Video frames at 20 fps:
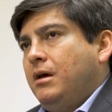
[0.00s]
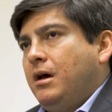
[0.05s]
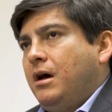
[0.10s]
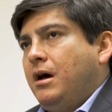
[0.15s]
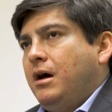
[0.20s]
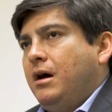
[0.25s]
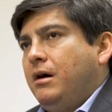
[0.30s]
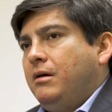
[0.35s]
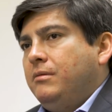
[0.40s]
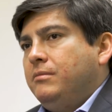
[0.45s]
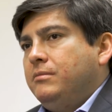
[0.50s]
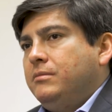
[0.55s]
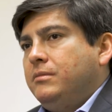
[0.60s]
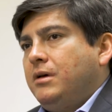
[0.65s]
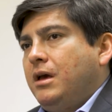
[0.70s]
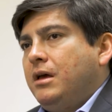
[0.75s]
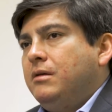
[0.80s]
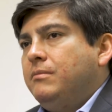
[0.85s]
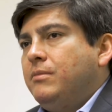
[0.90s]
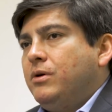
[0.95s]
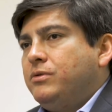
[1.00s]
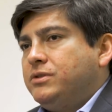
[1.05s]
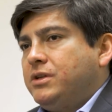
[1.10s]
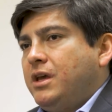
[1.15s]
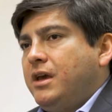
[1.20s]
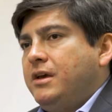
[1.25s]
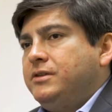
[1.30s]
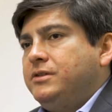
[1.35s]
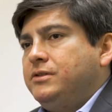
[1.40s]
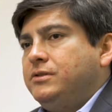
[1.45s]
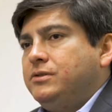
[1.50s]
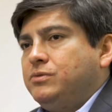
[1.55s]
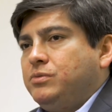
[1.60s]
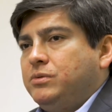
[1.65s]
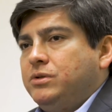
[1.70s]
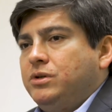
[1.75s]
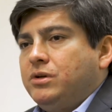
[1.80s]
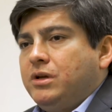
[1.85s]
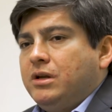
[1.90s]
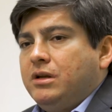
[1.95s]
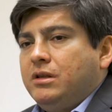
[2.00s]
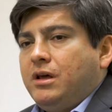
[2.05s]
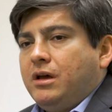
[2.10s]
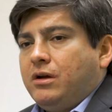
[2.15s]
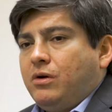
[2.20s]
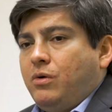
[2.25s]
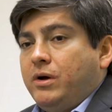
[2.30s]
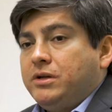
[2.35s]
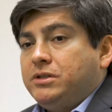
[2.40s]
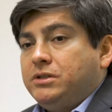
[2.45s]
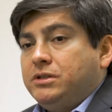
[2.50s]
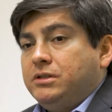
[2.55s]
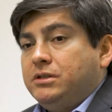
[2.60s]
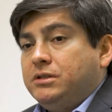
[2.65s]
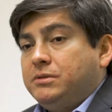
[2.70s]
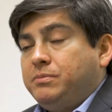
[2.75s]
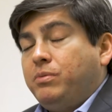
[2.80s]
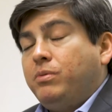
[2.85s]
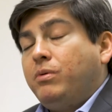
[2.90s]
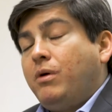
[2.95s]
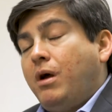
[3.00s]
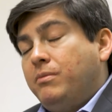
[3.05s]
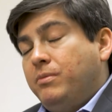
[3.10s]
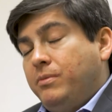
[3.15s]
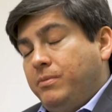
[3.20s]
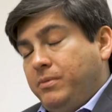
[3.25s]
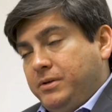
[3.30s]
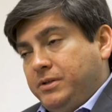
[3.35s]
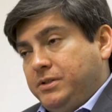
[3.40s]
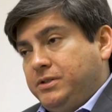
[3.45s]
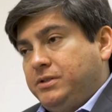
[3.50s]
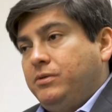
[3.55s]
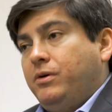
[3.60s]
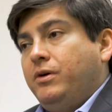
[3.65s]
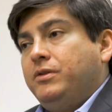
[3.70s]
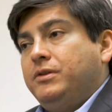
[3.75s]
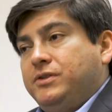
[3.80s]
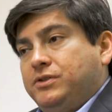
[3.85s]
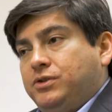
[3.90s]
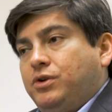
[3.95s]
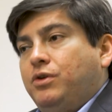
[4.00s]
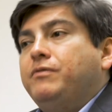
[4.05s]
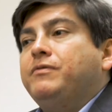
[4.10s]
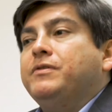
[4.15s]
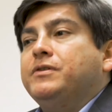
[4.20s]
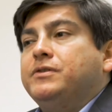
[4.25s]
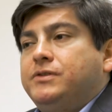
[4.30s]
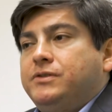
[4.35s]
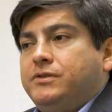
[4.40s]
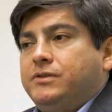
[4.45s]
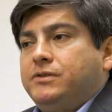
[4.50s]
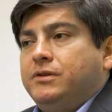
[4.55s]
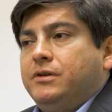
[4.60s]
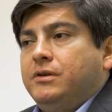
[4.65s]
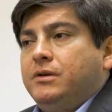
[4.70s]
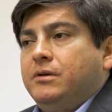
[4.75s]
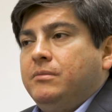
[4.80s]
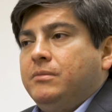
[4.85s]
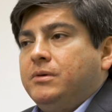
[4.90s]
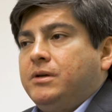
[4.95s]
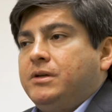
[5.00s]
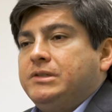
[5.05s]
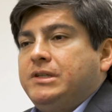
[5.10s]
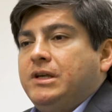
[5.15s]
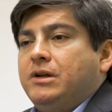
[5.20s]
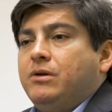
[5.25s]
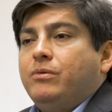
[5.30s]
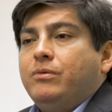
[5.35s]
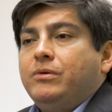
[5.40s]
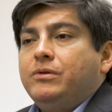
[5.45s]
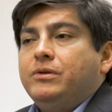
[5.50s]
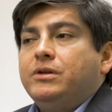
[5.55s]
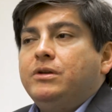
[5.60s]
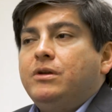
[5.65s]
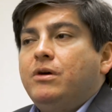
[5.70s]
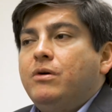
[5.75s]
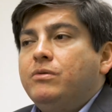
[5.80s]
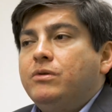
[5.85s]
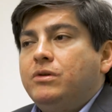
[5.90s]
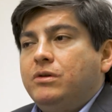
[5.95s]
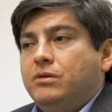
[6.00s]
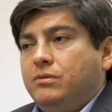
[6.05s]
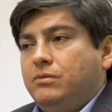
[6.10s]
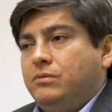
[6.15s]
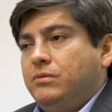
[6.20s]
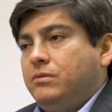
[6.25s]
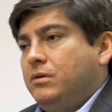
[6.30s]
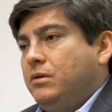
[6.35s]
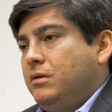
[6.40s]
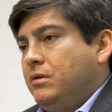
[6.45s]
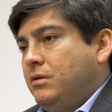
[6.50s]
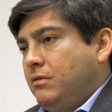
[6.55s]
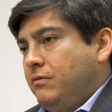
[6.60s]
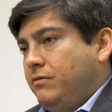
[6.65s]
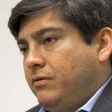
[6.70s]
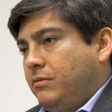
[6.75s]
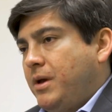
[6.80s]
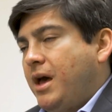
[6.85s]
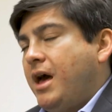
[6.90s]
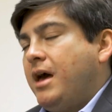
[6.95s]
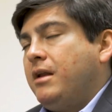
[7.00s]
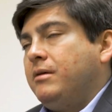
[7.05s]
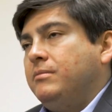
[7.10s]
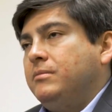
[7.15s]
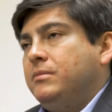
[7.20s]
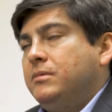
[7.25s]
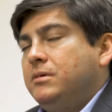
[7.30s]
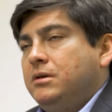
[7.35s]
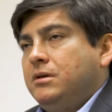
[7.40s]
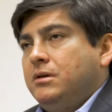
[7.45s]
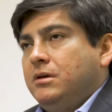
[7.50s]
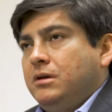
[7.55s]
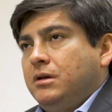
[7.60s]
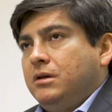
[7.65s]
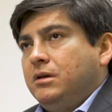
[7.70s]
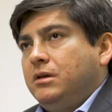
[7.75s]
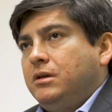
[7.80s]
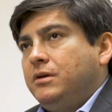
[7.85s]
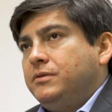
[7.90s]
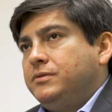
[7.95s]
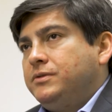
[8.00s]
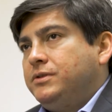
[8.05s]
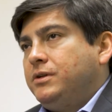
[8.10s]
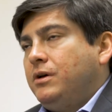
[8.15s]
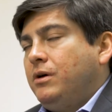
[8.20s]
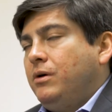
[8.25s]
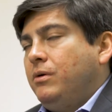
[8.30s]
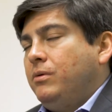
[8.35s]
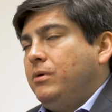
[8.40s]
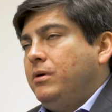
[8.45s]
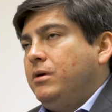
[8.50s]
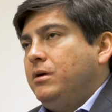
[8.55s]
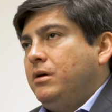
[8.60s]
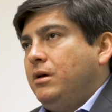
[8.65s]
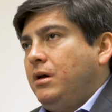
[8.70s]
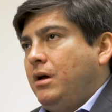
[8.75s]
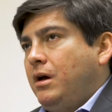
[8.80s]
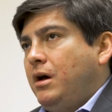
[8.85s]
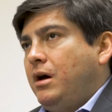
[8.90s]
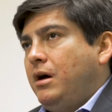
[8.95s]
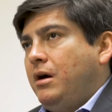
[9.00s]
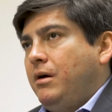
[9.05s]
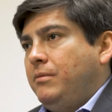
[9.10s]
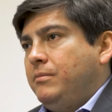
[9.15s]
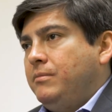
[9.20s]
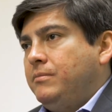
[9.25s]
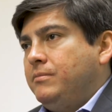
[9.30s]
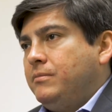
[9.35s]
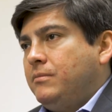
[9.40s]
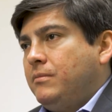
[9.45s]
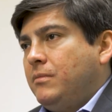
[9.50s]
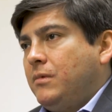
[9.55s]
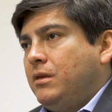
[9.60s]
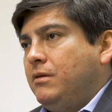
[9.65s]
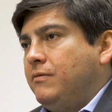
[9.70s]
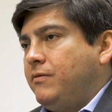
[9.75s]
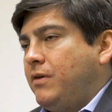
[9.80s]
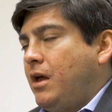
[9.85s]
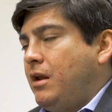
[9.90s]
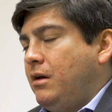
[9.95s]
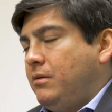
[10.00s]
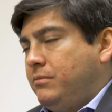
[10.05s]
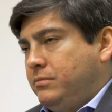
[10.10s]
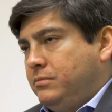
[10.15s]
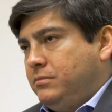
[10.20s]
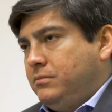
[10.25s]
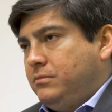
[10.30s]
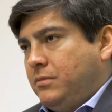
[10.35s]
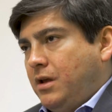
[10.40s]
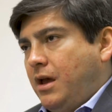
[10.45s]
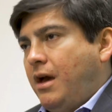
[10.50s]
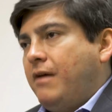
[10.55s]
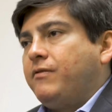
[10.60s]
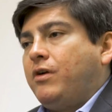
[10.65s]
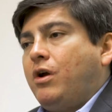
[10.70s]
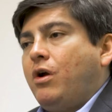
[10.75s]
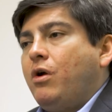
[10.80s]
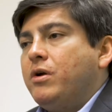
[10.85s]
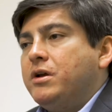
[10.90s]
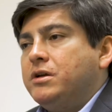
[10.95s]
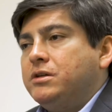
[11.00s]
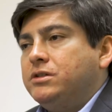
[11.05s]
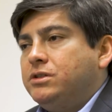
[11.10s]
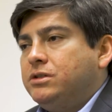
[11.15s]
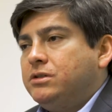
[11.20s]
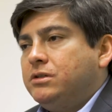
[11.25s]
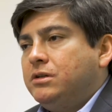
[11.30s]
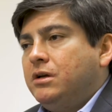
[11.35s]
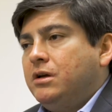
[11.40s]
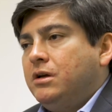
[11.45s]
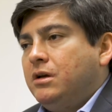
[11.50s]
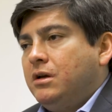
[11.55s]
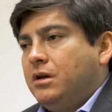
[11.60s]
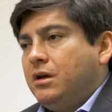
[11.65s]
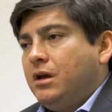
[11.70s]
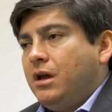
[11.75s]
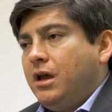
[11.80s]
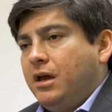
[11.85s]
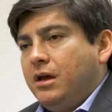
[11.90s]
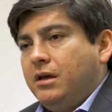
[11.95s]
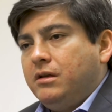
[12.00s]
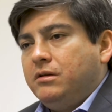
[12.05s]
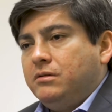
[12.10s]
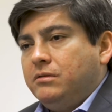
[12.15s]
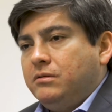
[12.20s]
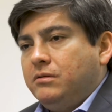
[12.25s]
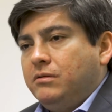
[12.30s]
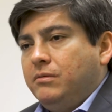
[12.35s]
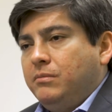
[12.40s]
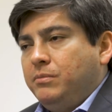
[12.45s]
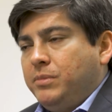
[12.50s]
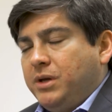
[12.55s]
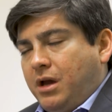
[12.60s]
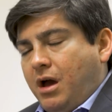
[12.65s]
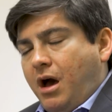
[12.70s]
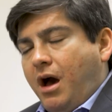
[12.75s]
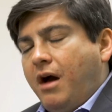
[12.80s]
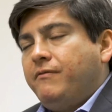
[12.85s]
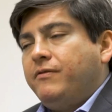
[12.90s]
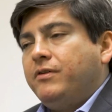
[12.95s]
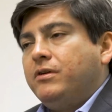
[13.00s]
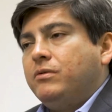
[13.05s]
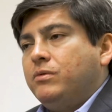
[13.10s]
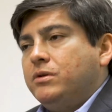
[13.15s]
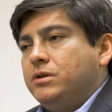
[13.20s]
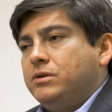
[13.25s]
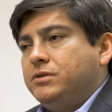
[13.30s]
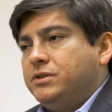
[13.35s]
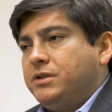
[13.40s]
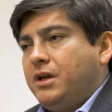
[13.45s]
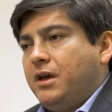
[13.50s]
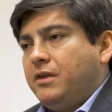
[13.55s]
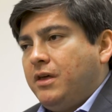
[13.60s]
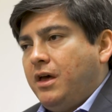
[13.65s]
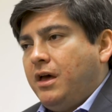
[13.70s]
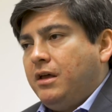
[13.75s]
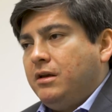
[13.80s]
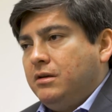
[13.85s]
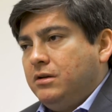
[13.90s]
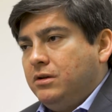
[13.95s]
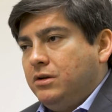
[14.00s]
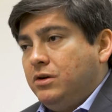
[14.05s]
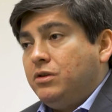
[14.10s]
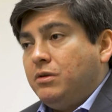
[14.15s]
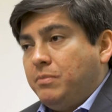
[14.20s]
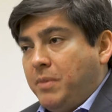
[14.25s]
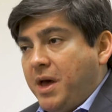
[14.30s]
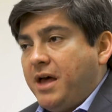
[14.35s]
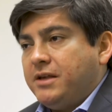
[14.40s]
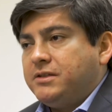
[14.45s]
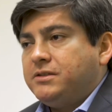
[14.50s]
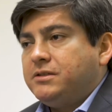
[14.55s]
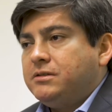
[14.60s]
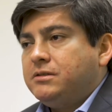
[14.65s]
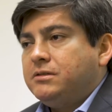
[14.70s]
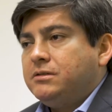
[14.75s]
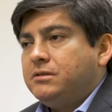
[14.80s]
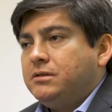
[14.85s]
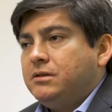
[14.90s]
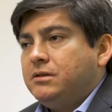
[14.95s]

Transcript: Um, and in most cases, when you're getting that question, it's probably still on the surface because they don't really know you from Adam. You know, so um, you've got to have courage and be confident when you say that you're the best.